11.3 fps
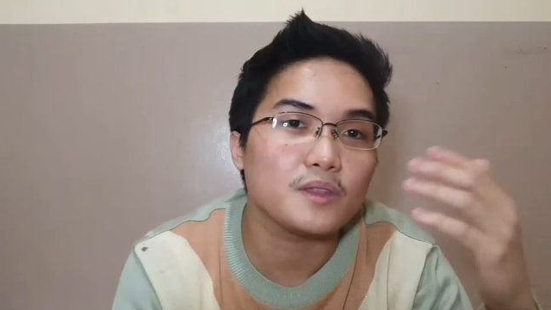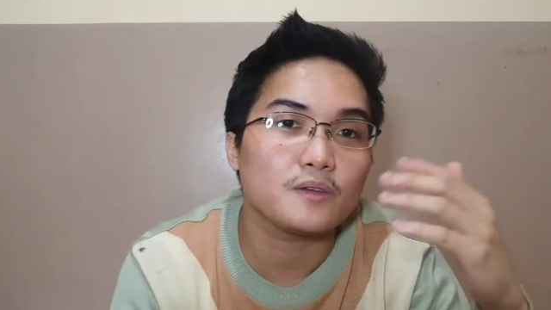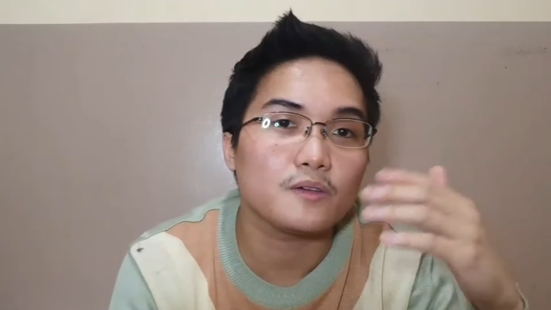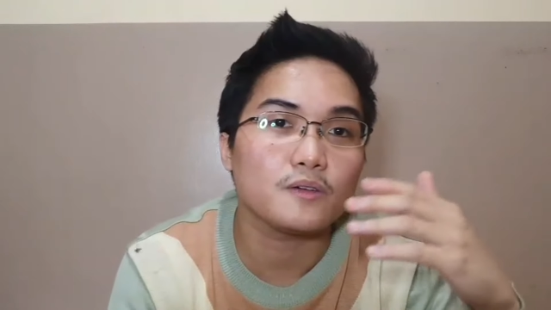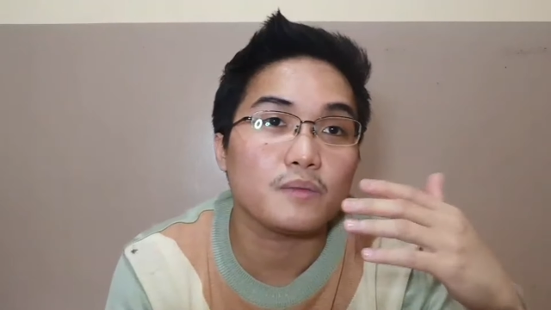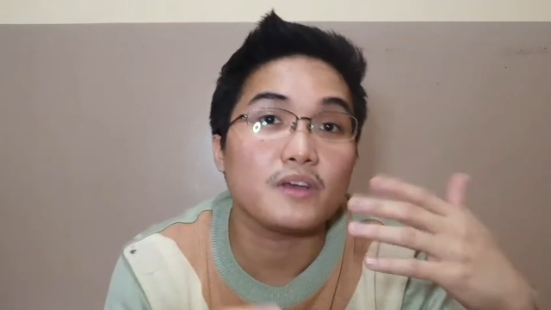
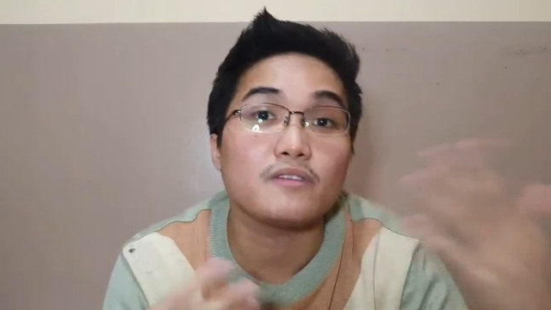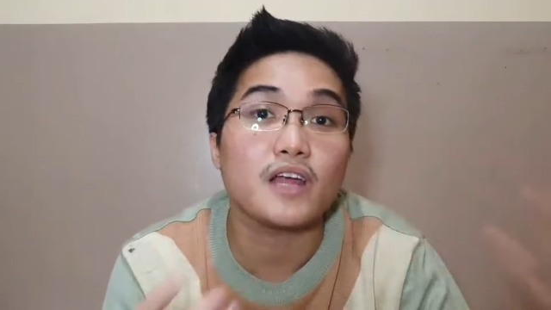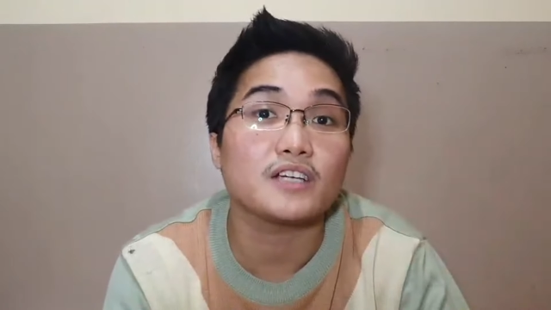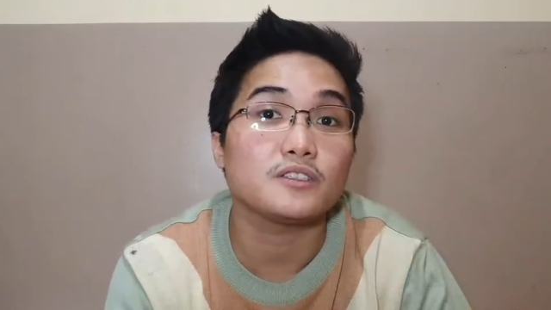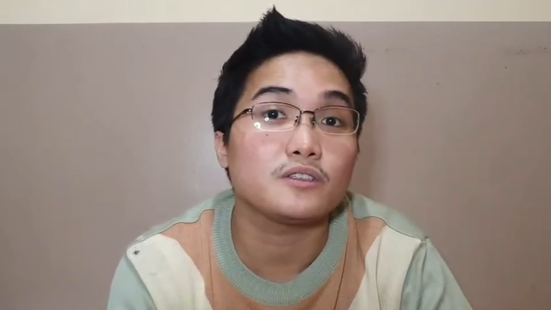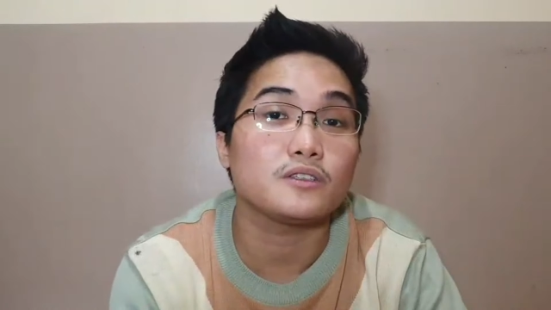
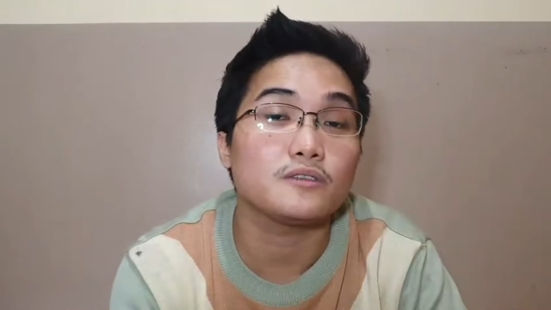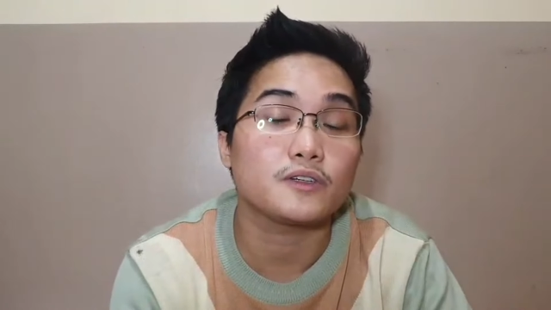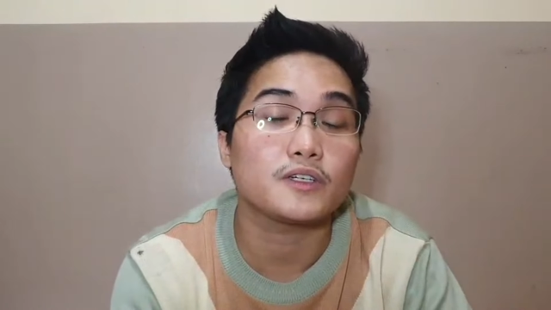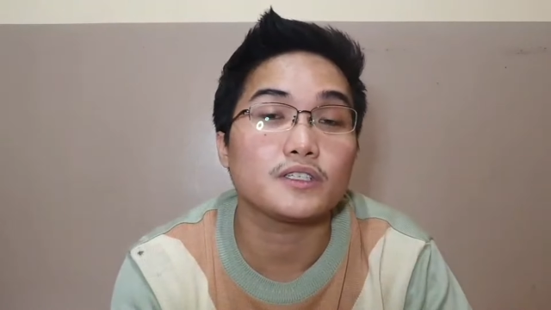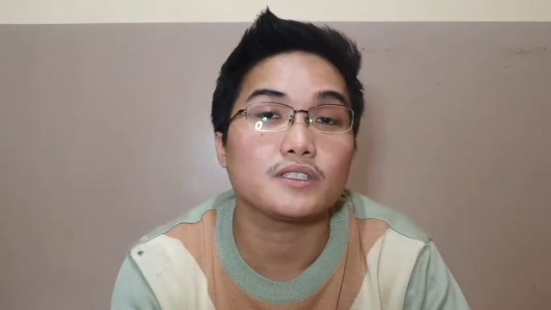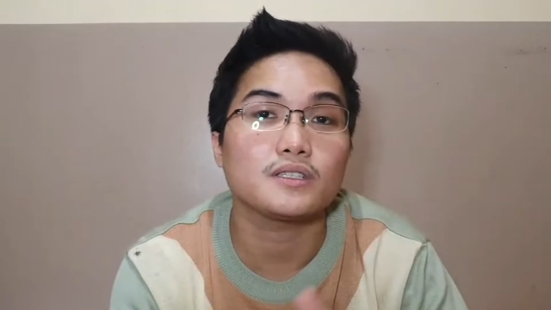reaction to the
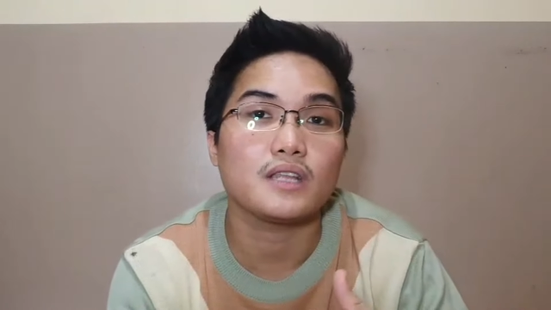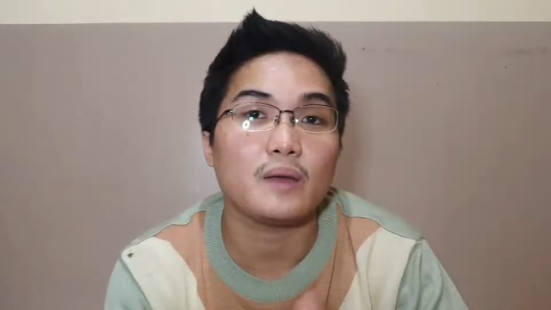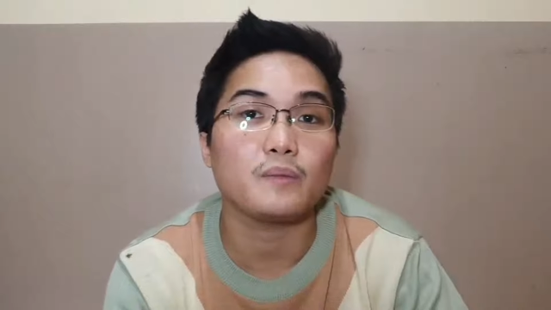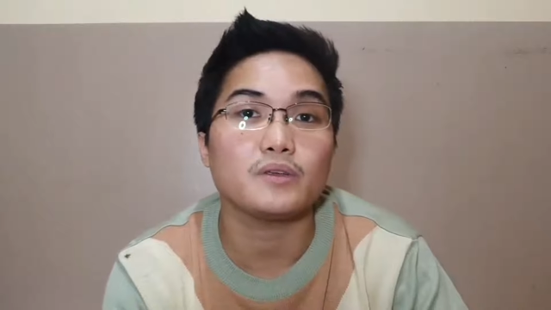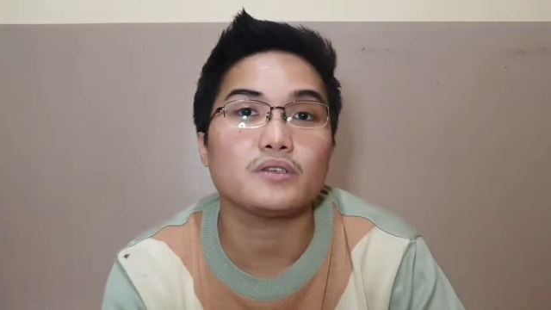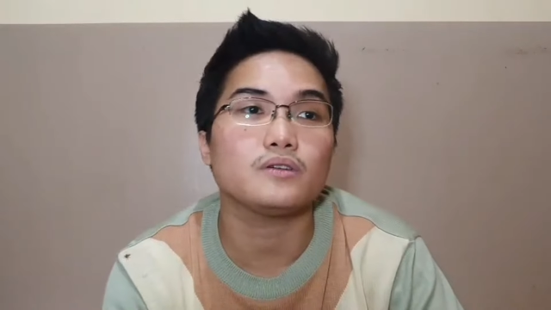first
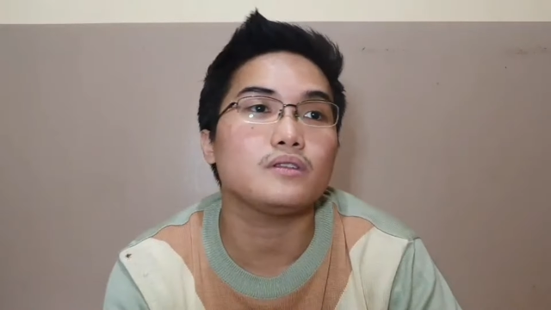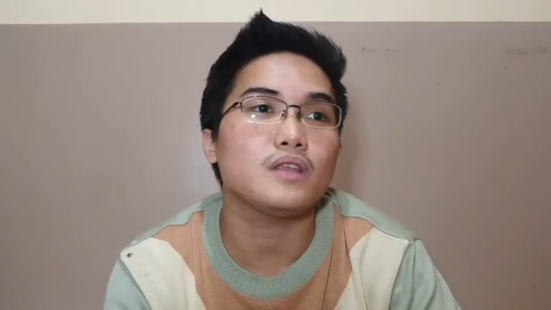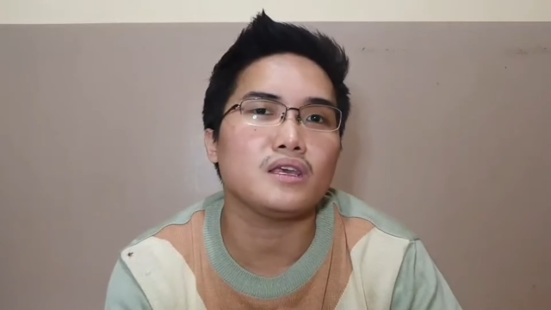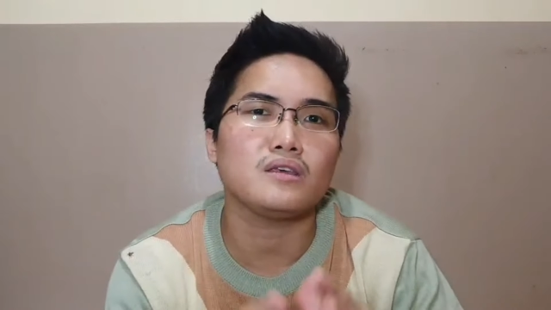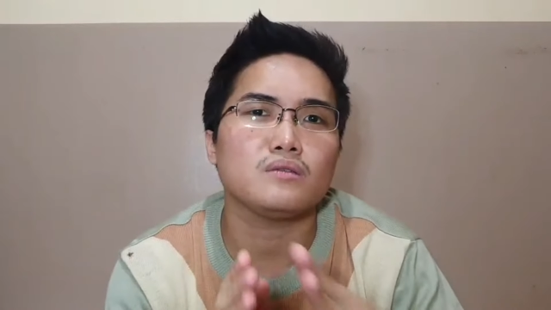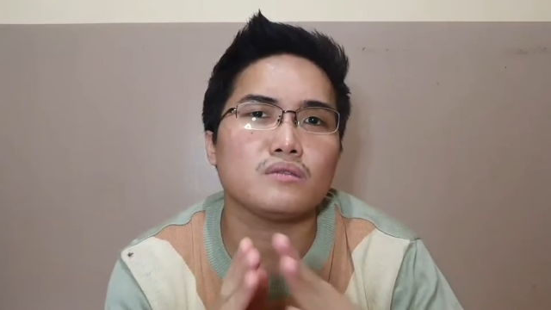episode,
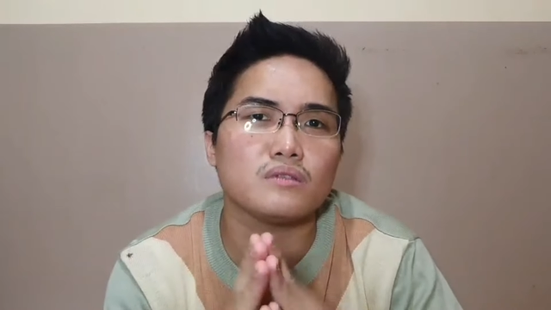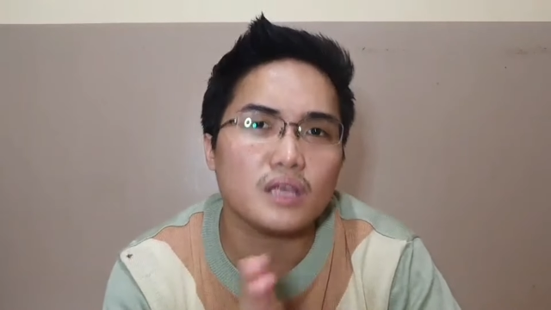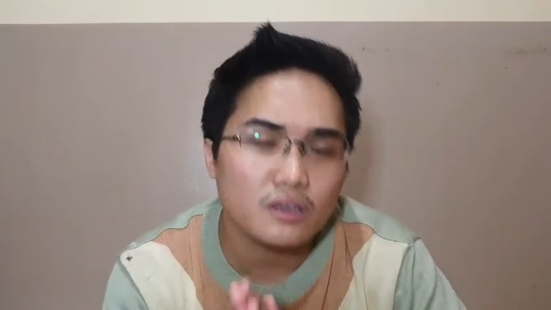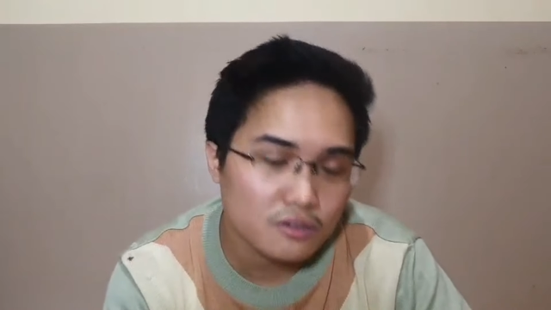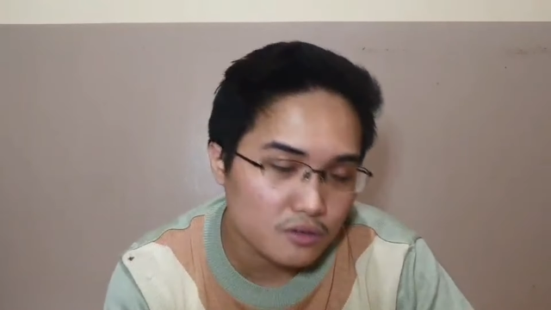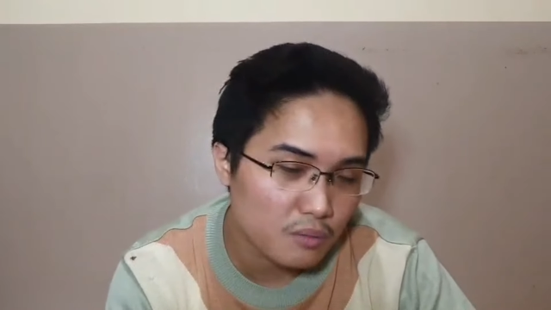thank
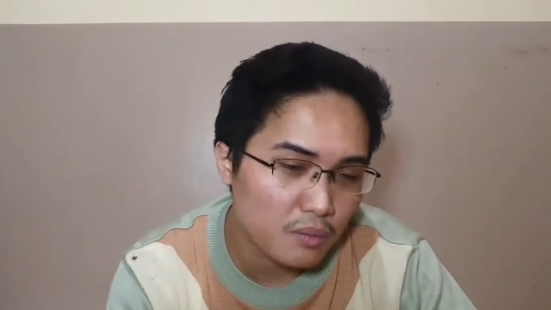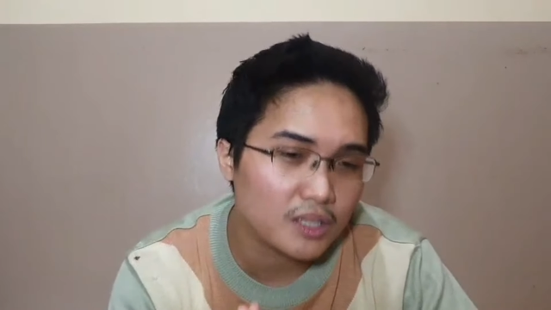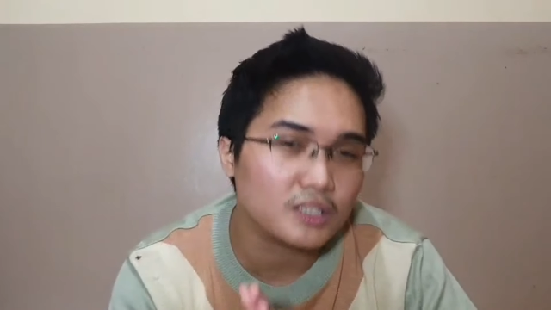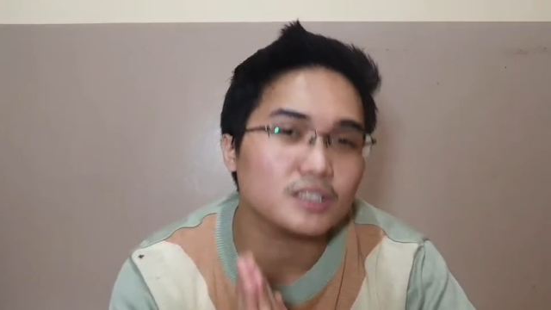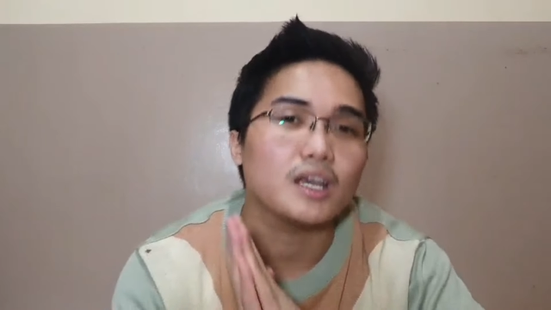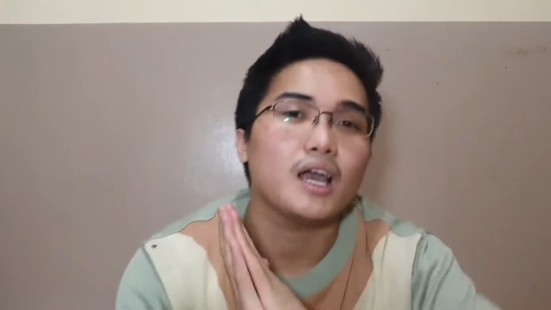you so
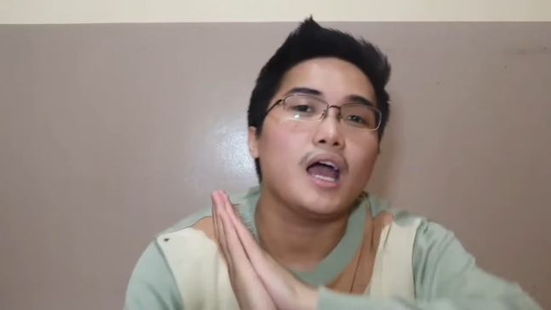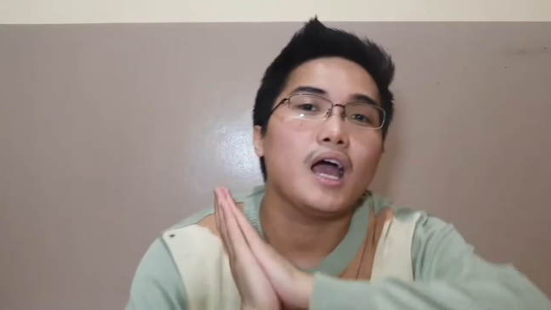much.